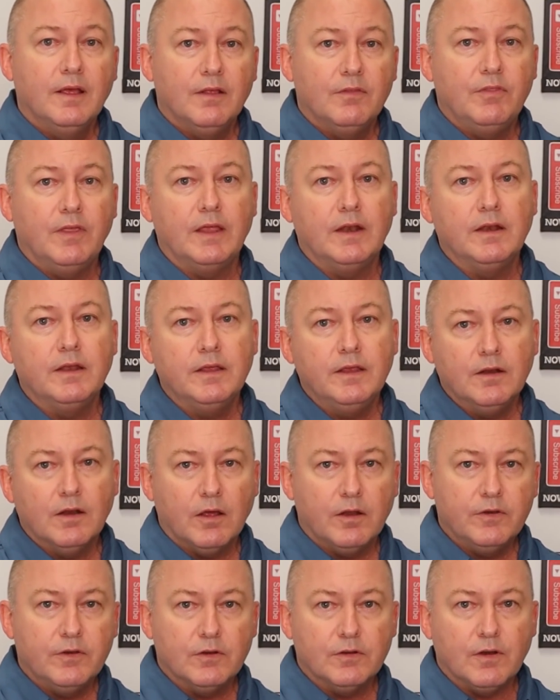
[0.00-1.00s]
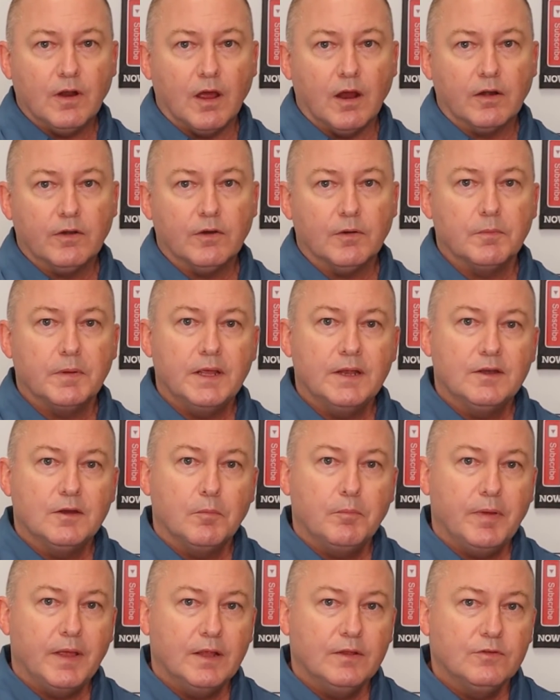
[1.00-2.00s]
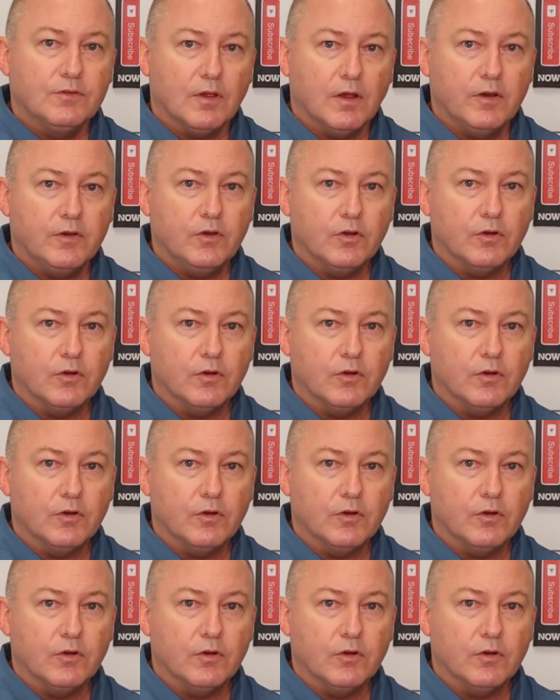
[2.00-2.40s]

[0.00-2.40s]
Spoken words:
They lean on your doctor. It depends on